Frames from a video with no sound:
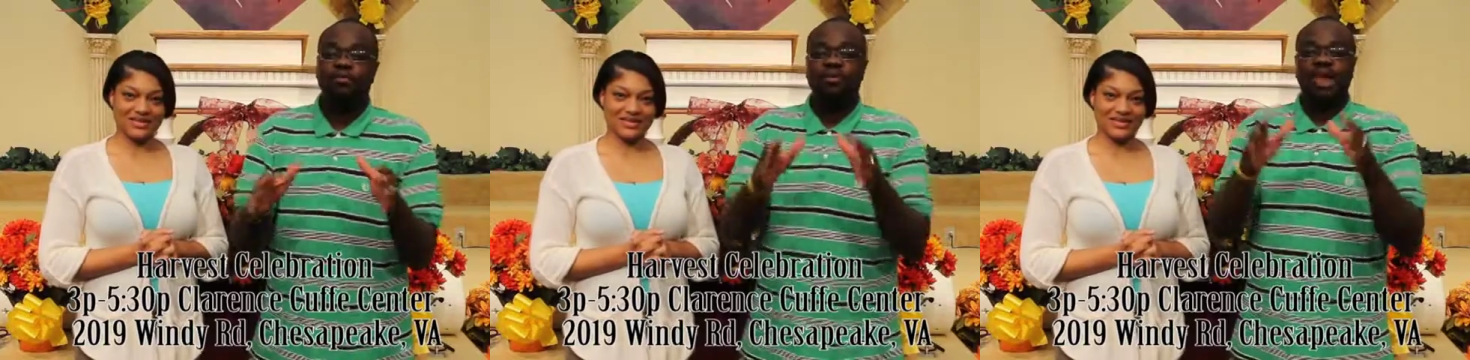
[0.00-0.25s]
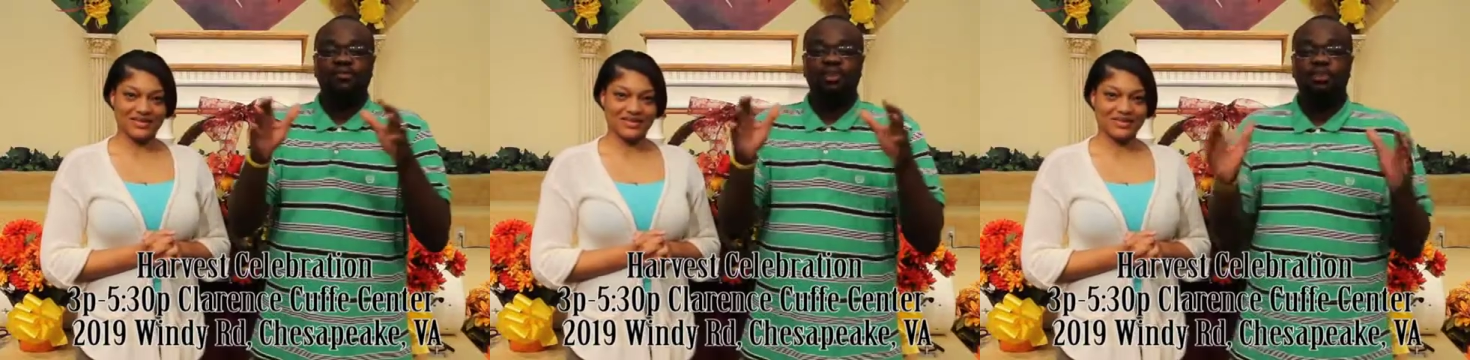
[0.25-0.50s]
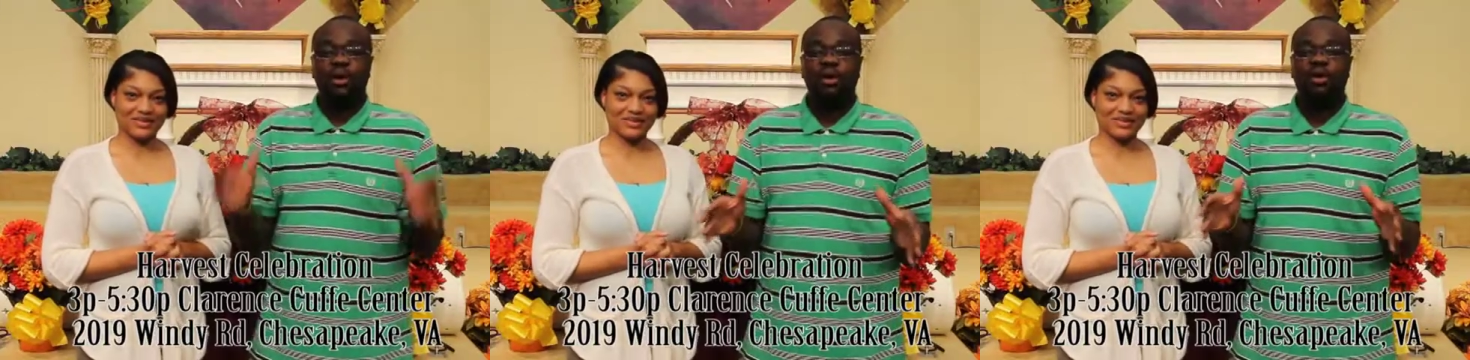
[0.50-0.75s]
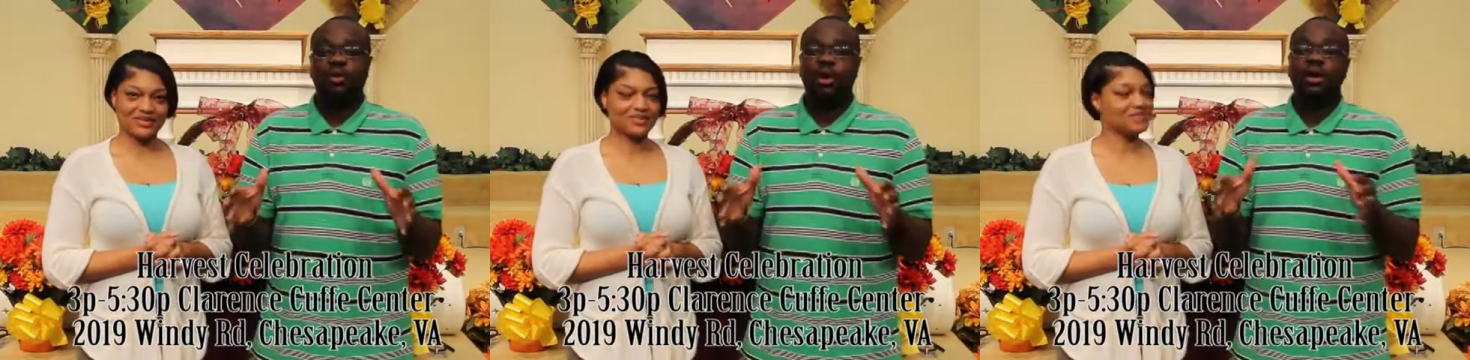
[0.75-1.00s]
Speaker 1: if you've never been
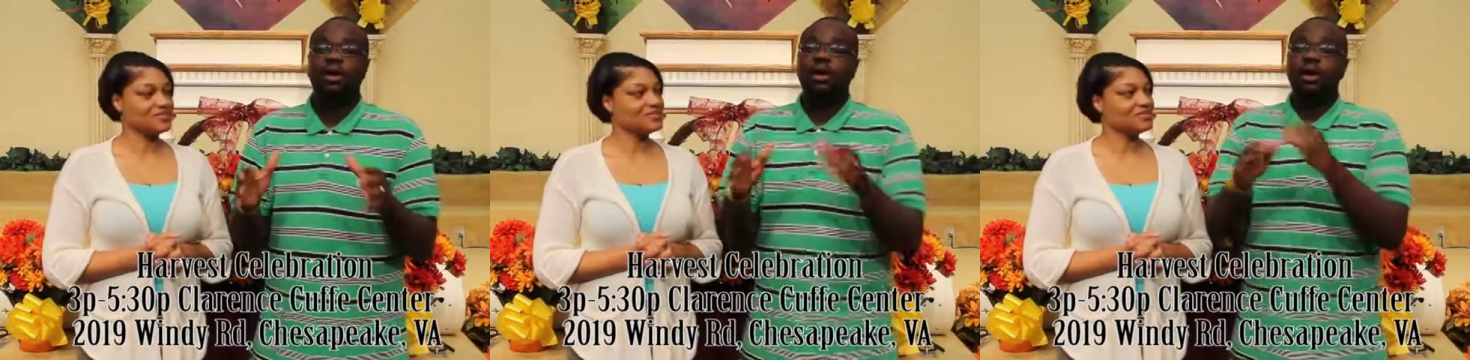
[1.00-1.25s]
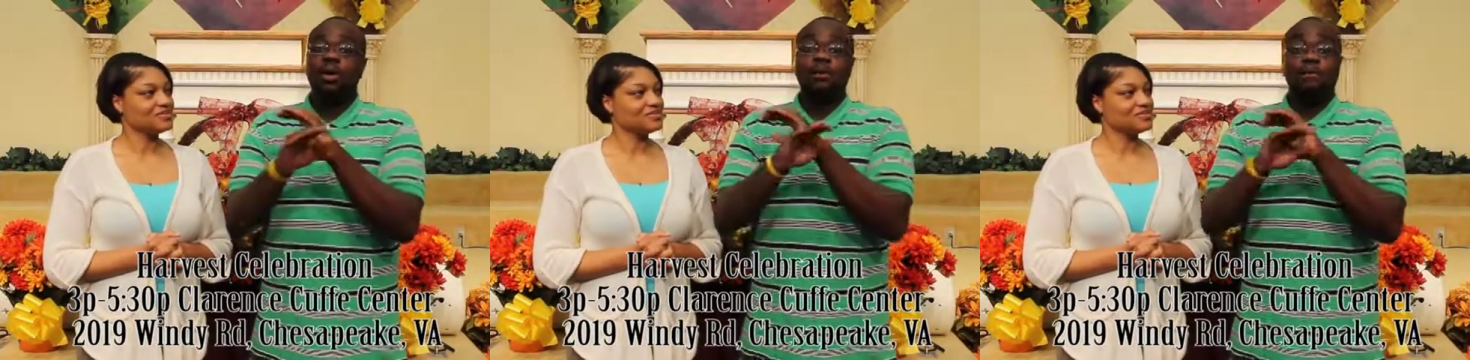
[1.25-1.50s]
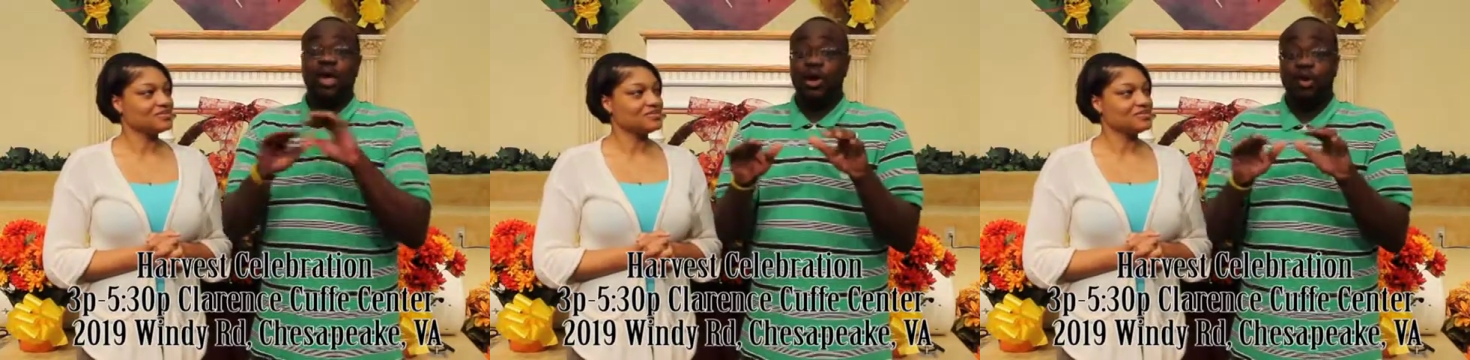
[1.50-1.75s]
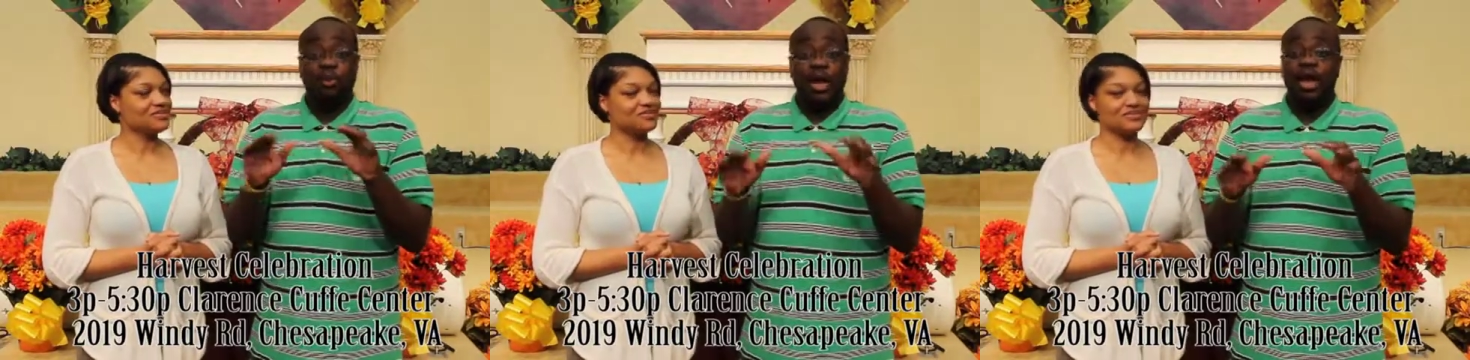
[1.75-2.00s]
to one
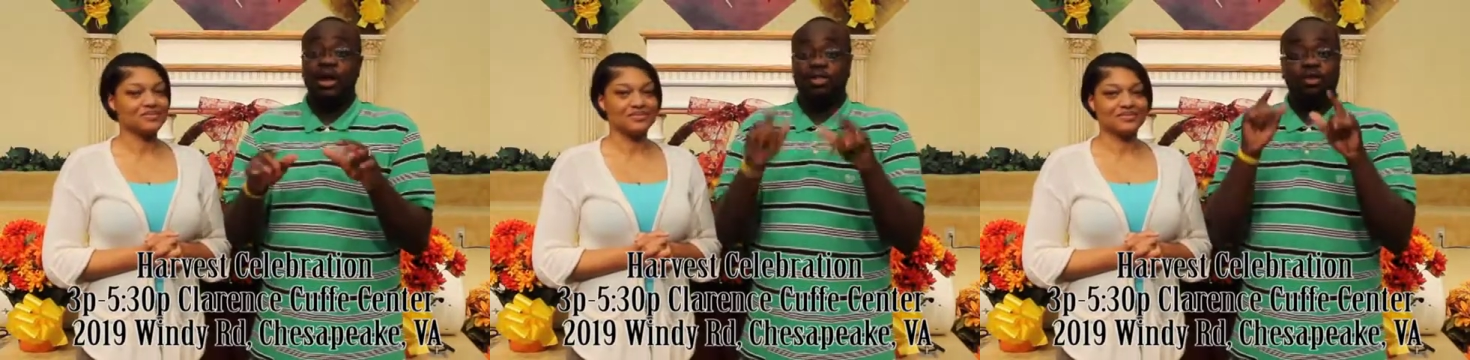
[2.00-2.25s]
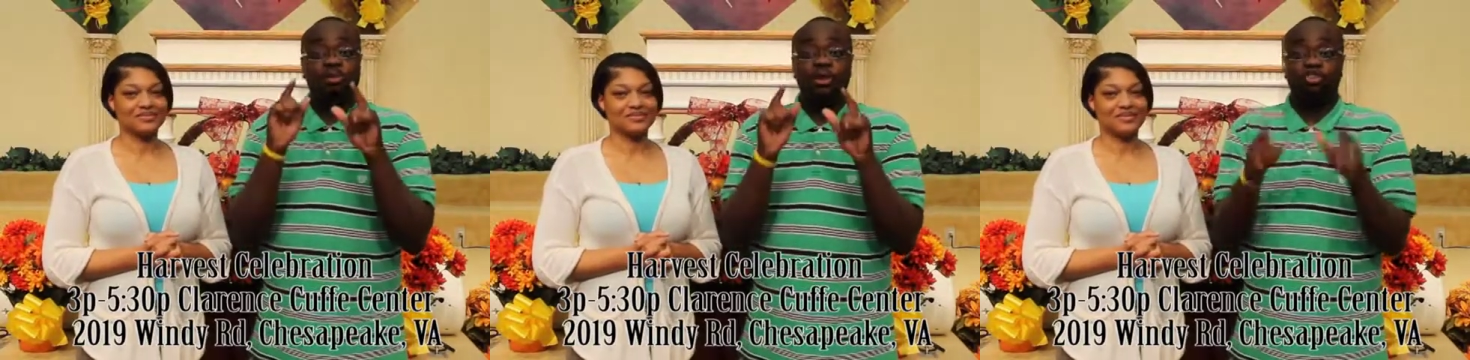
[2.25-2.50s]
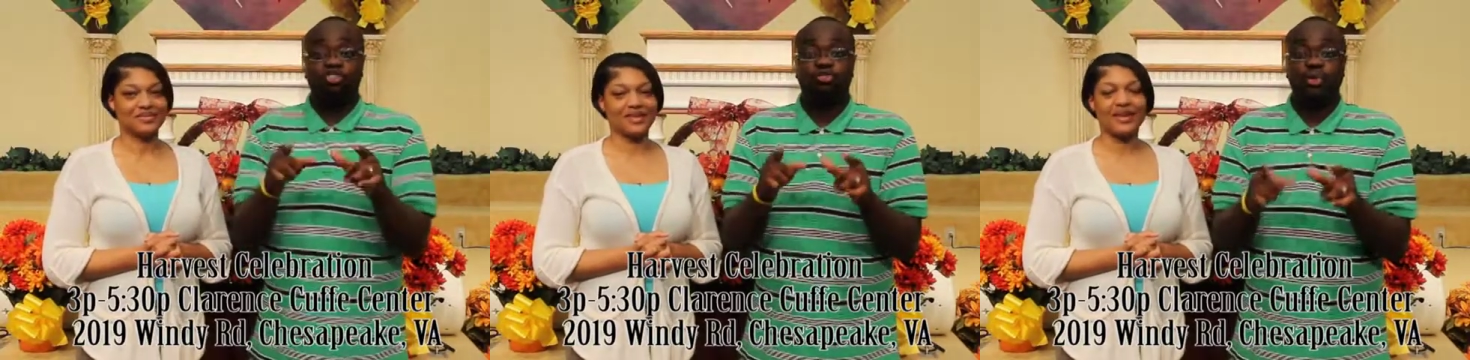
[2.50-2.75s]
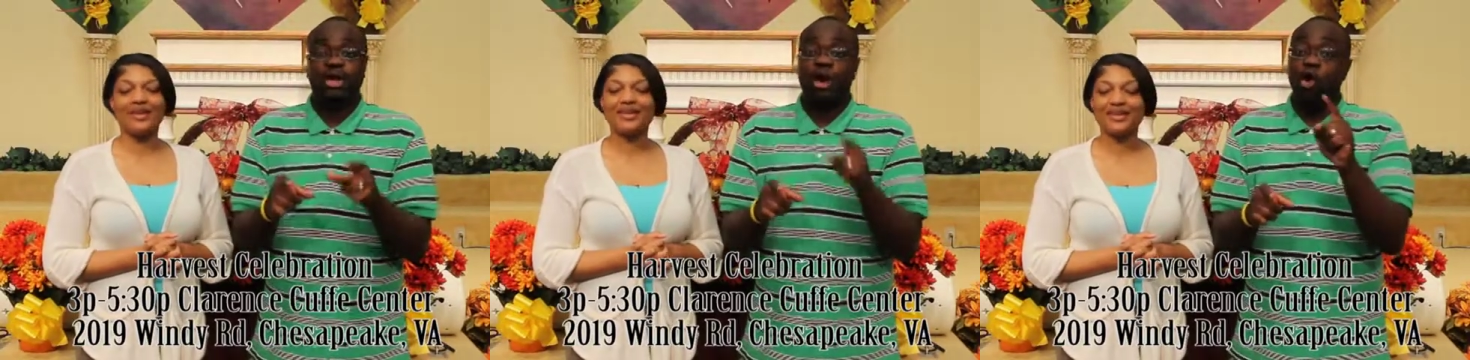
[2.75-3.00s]
man oh man, it's gonna be a
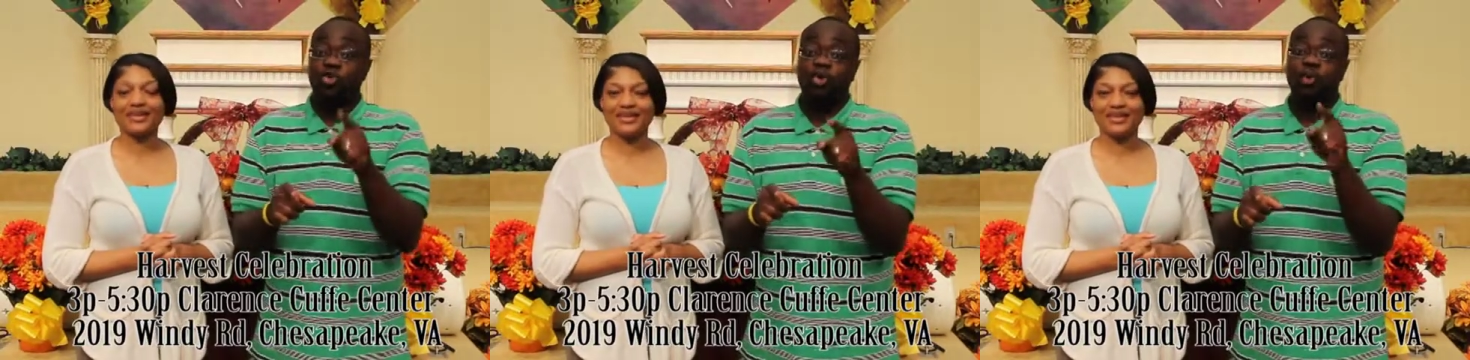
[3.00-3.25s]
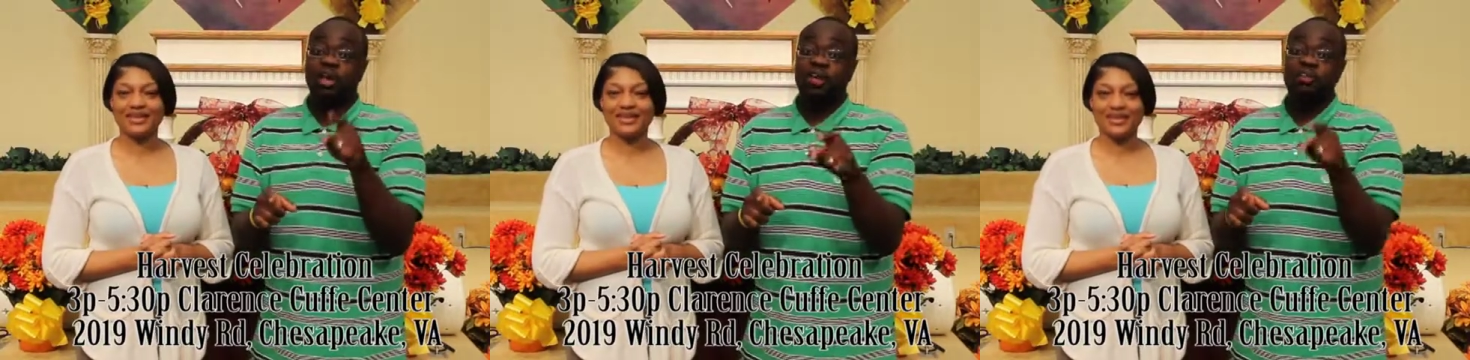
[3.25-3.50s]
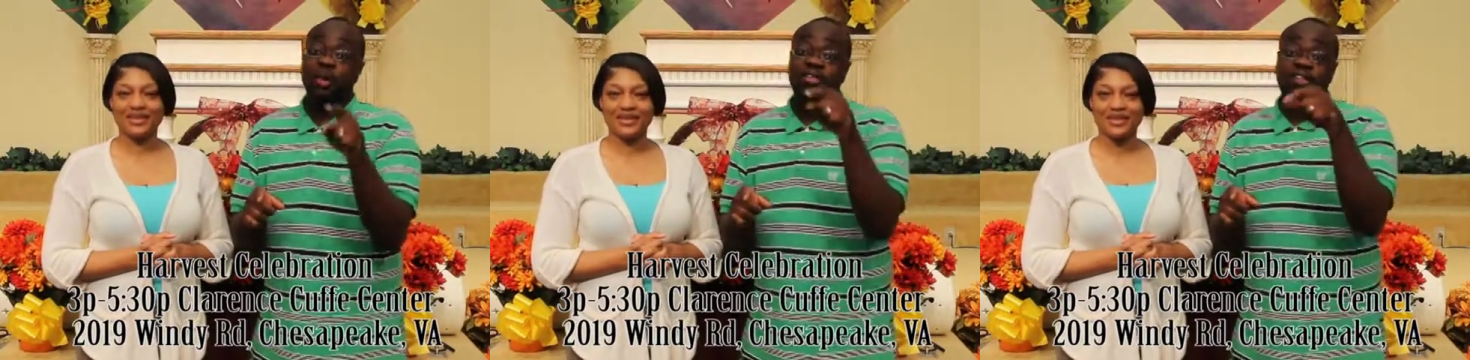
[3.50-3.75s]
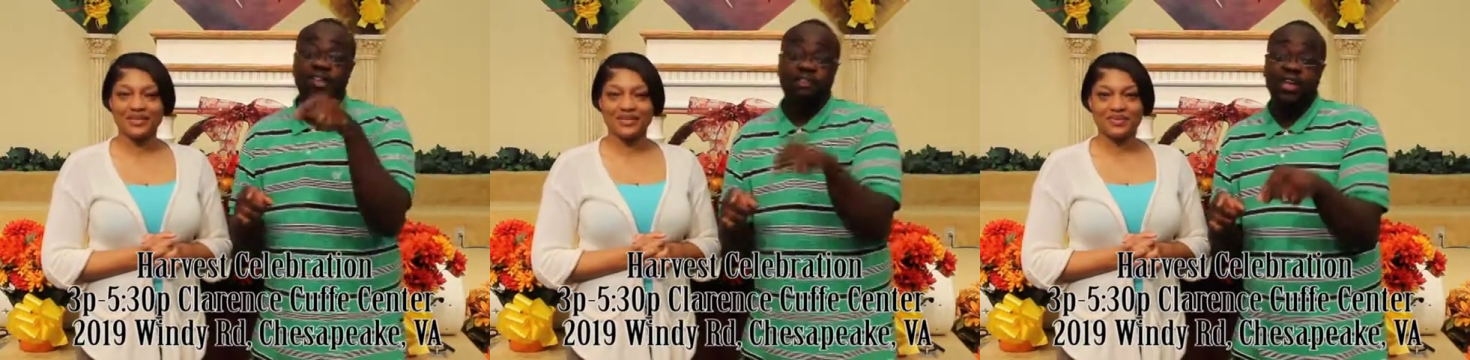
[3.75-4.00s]
treat. Also, we're giving away a
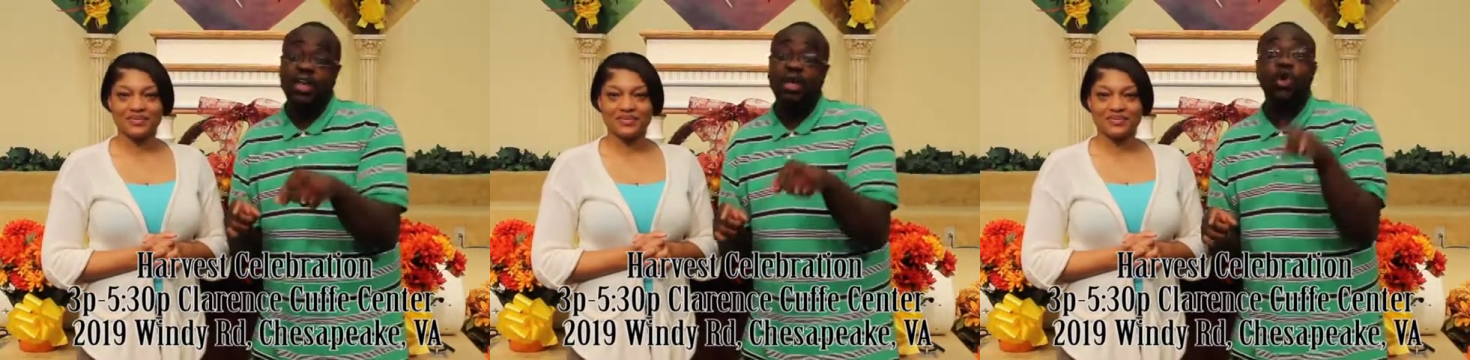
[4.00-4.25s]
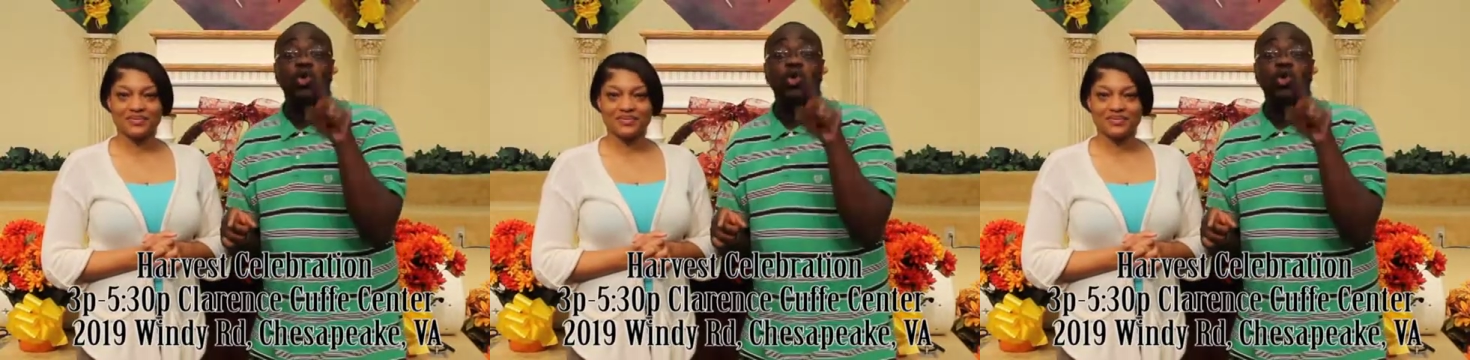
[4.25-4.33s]
TV.